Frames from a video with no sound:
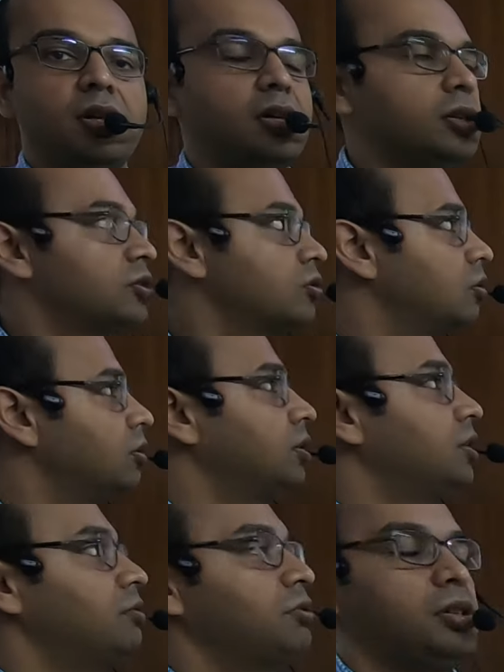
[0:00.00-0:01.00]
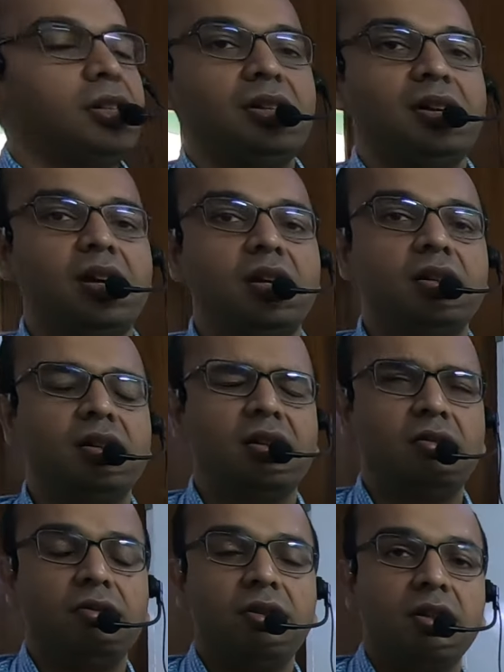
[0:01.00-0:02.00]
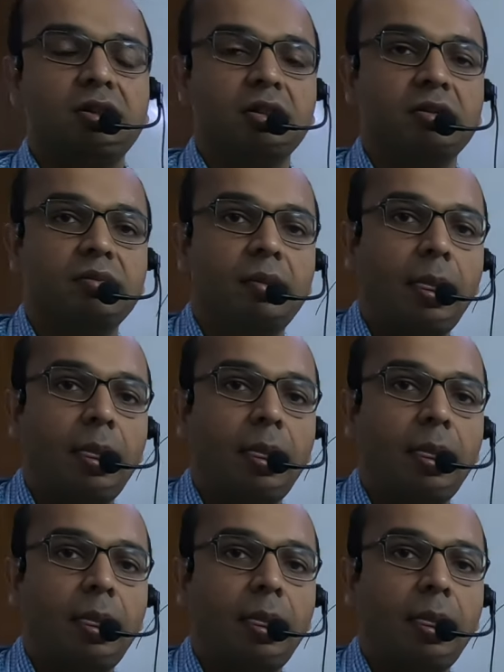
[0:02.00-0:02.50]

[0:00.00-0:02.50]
that is concavity and inflection.